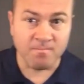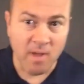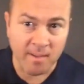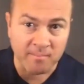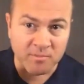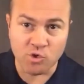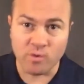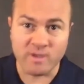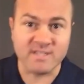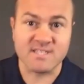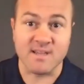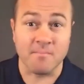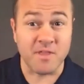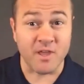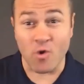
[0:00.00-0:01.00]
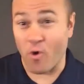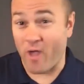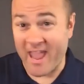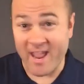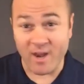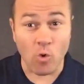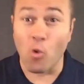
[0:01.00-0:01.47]
i'm doing something
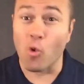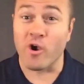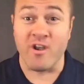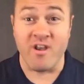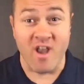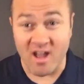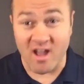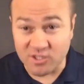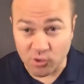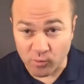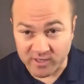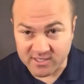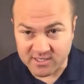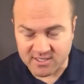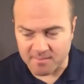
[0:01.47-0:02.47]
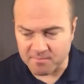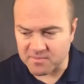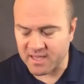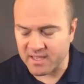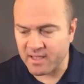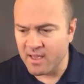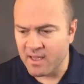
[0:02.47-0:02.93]
and or not doing
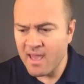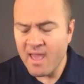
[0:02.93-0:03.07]
something